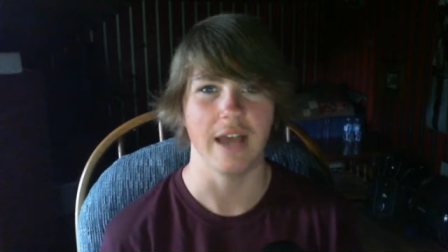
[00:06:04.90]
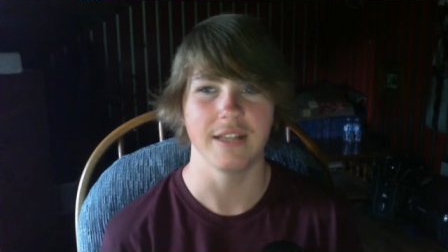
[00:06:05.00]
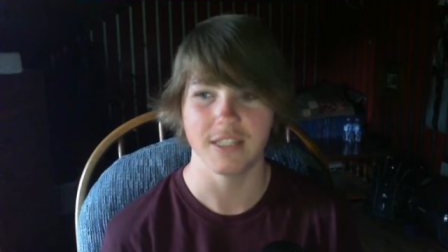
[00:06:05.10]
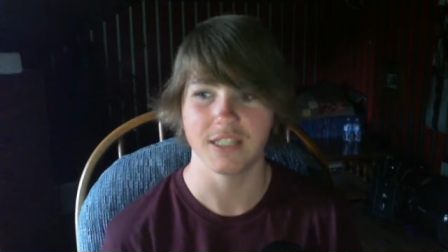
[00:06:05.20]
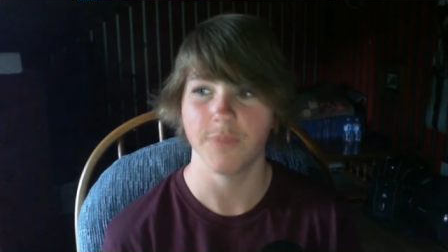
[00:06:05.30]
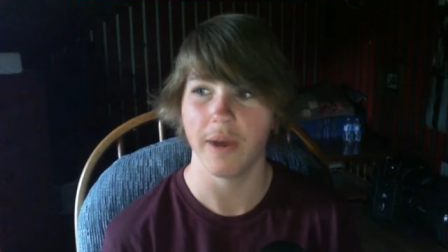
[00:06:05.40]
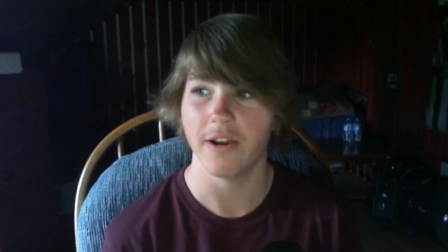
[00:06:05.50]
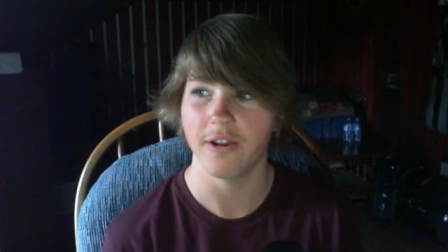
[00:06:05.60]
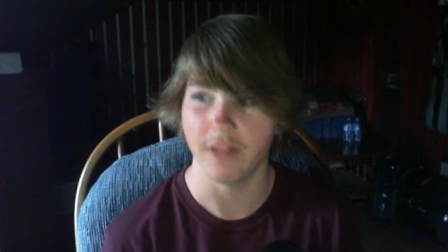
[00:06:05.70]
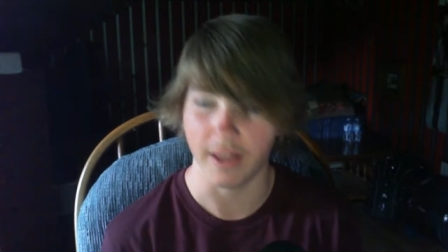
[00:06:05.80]
as
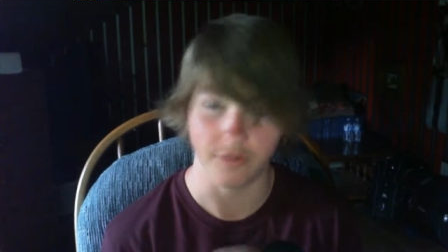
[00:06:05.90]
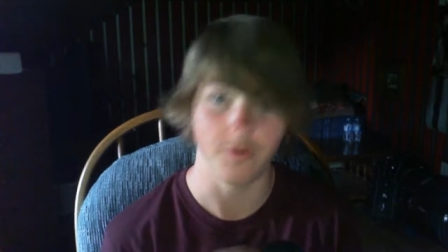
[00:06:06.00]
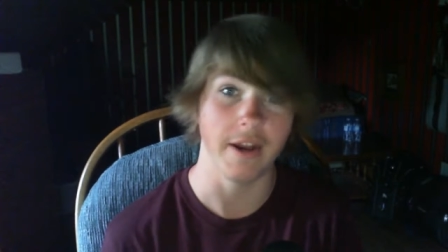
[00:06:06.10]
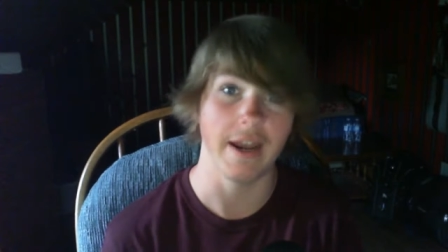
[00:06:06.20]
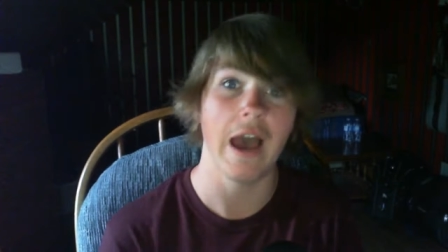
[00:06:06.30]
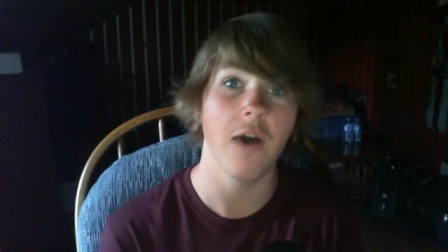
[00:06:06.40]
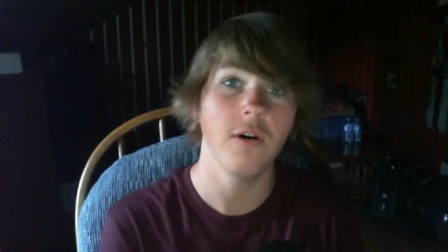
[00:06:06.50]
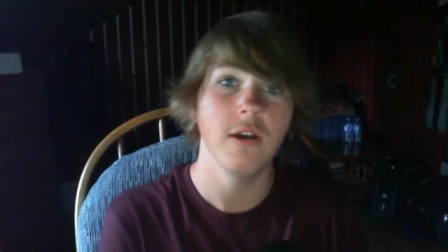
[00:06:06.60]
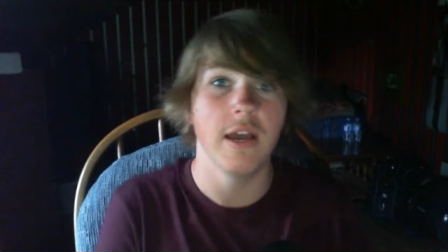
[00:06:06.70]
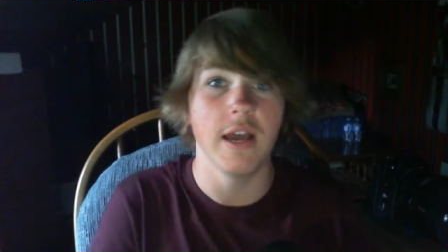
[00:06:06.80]
inspired like right now
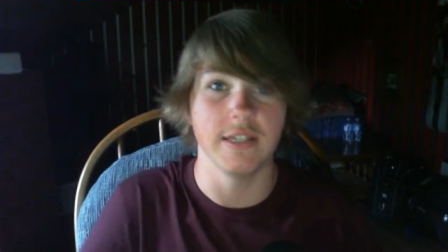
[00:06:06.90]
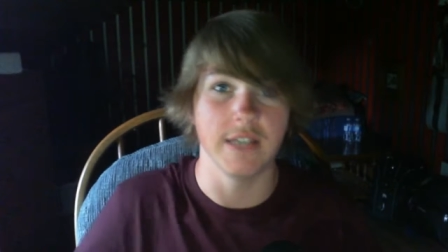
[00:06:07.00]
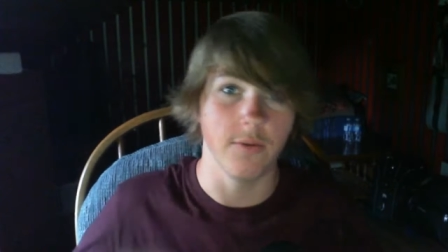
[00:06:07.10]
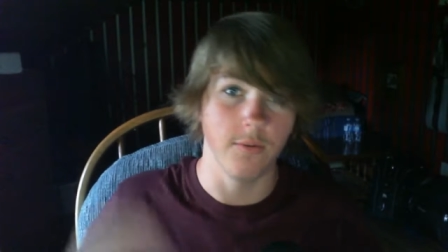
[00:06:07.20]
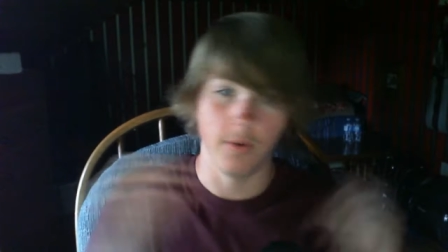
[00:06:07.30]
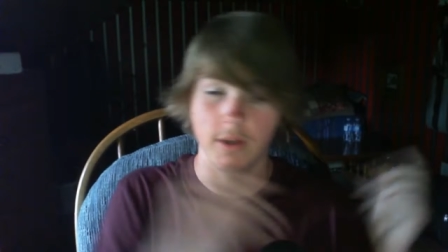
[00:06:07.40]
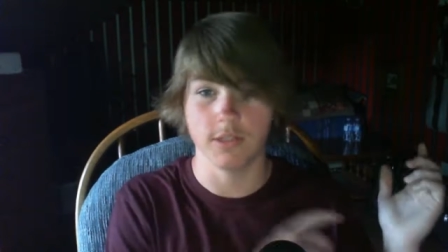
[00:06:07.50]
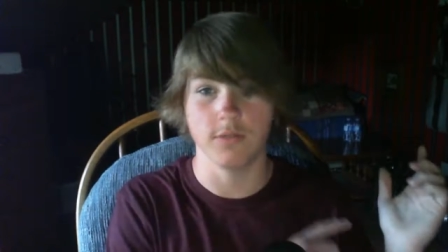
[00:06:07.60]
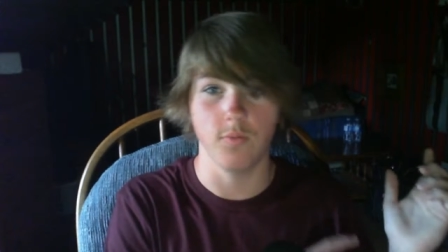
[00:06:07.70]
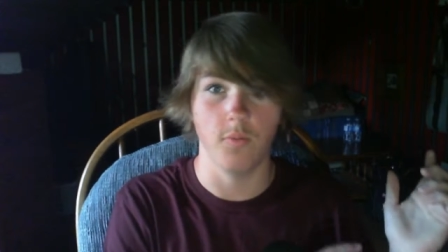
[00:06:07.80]
as I
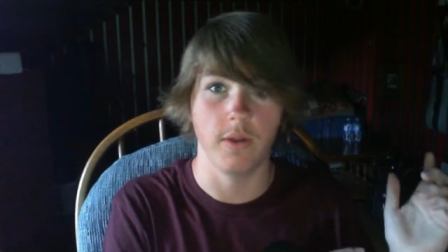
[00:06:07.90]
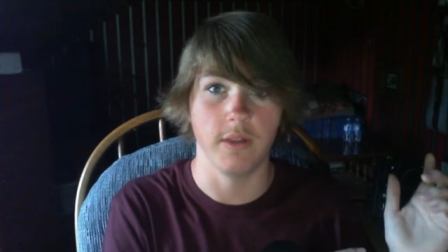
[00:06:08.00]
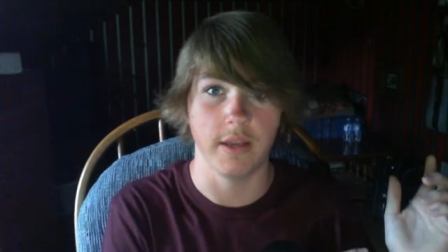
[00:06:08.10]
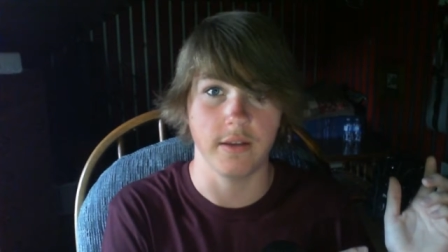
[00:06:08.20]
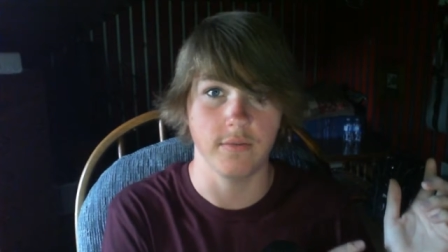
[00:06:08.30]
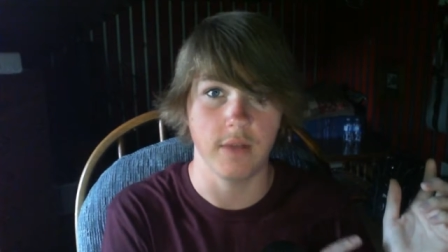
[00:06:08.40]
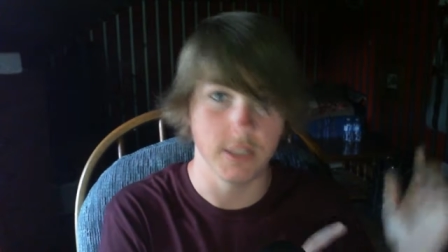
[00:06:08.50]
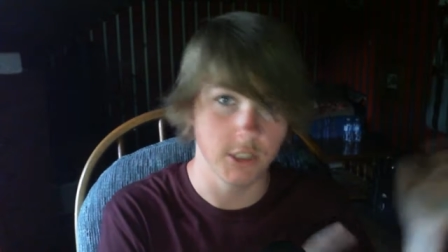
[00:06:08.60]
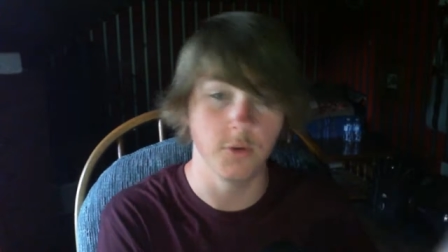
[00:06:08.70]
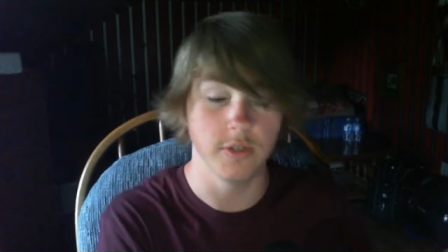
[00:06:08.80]
was when like
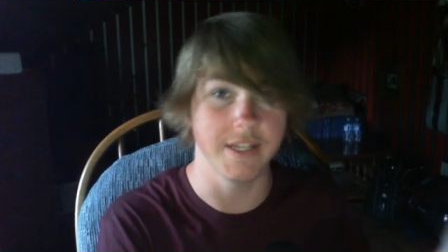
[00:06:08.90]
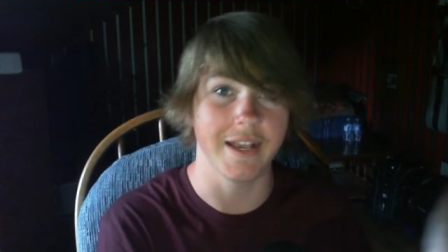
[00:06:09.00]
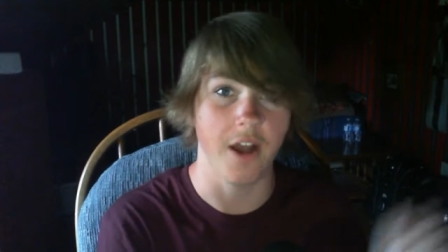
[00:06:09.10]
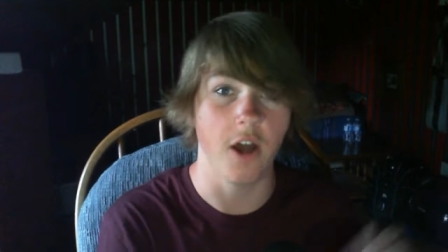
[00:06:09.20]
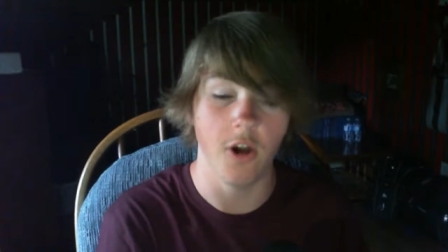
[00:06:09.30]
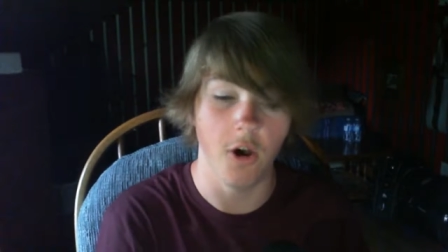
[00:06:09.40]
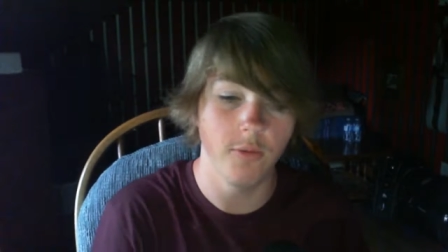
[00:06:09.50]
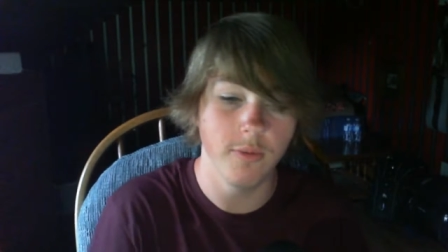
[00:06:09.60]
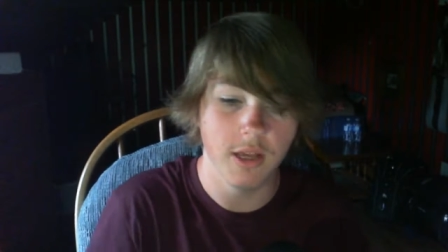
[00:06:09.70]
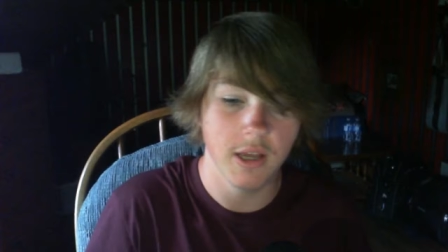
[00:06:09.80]
as soon as I got
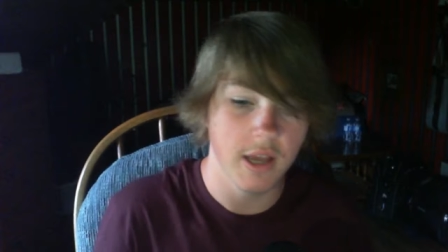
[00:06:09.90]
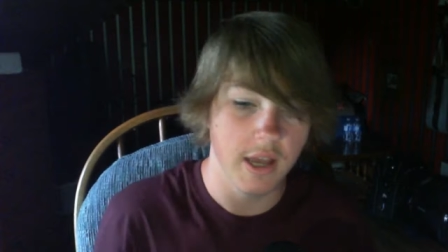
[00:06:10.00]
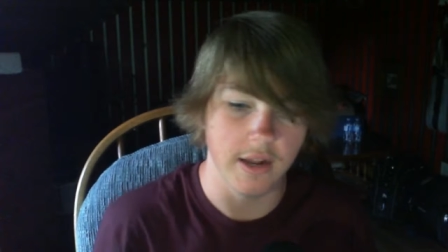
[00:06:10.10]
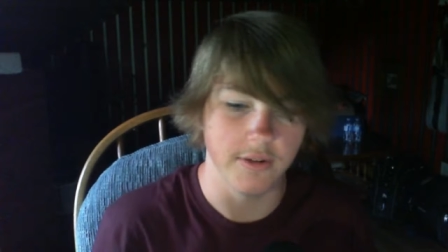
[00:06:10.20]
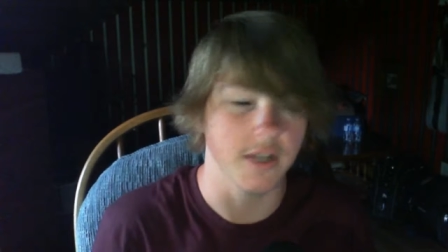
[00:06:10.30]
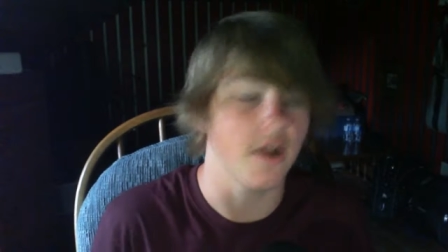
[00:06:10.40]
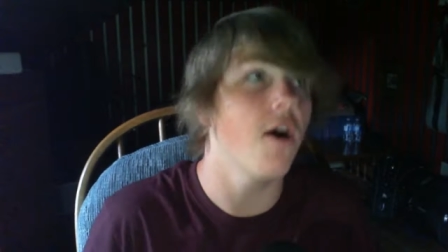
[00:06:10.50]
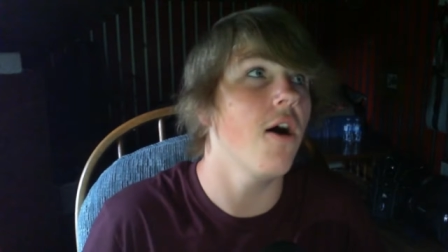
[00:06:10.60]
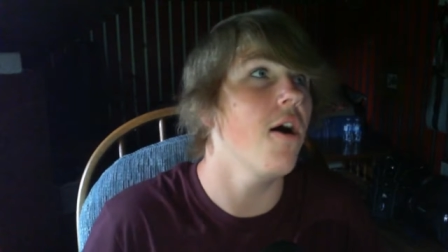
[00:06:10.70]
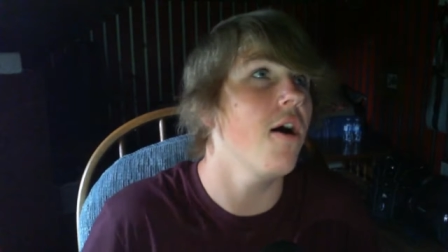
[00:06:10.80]
home, and I was like,
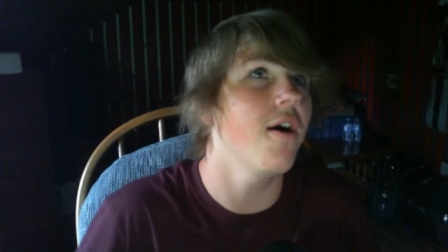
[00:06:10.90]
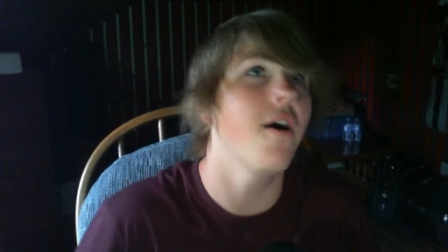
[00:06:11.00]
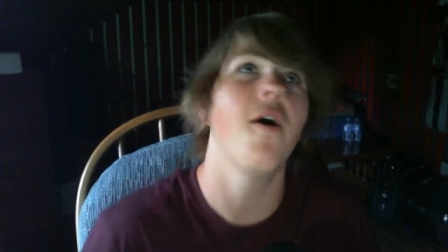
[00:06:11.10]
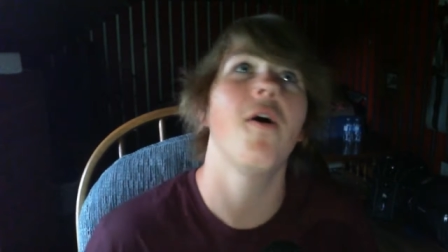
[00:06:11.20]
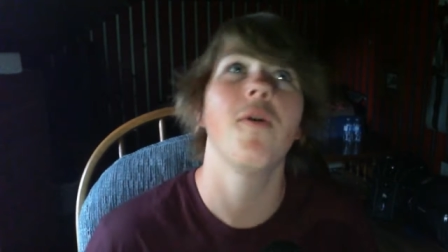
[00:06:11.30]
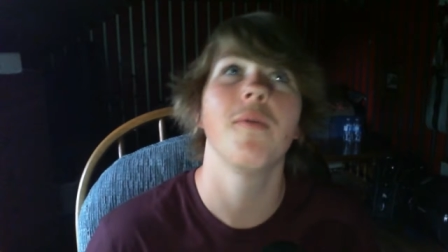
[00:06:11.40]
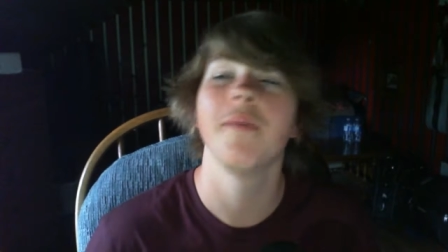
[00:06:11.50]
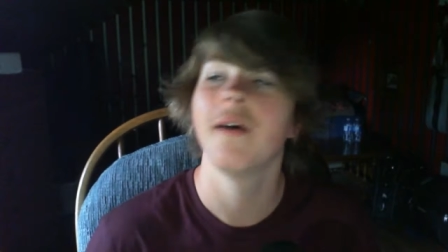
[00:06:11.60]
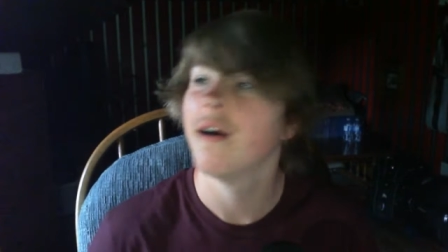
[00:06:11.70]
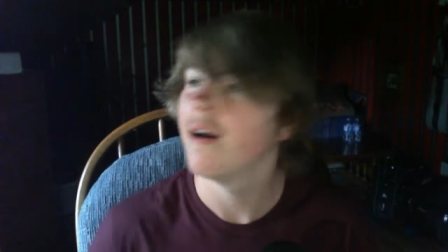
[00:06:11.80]
oh,
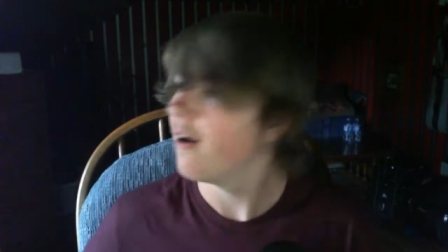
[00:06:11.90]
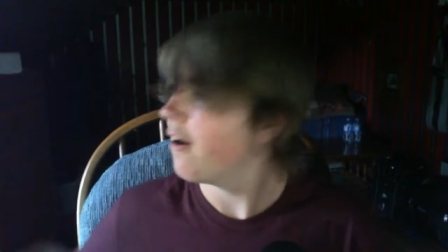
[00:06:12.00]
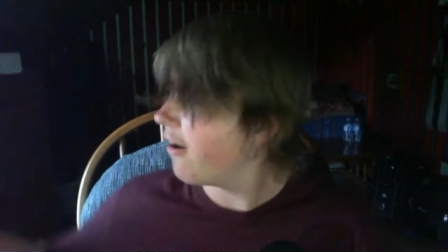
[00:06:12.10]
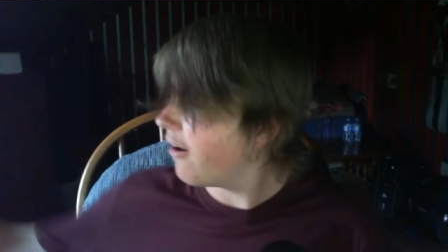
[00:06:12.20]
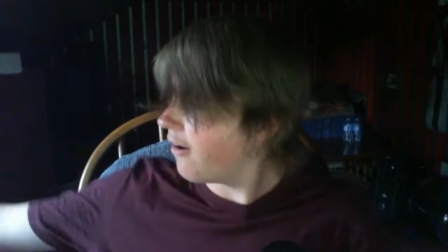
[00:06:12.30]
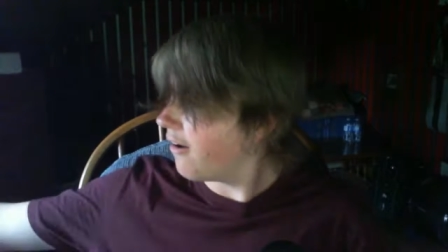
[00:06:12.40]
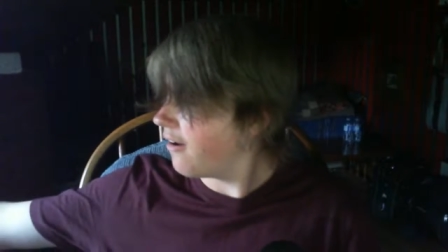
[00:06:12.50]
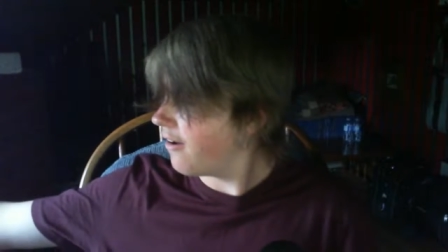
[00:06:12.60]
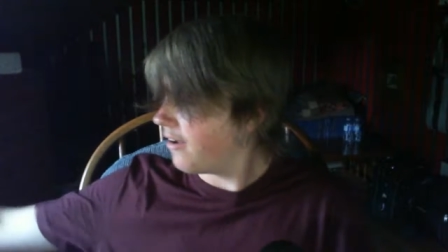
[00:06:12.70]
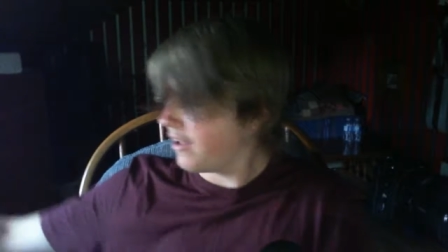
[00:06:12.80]
home.
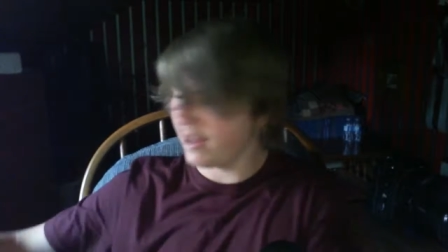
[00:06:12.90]
Oh, and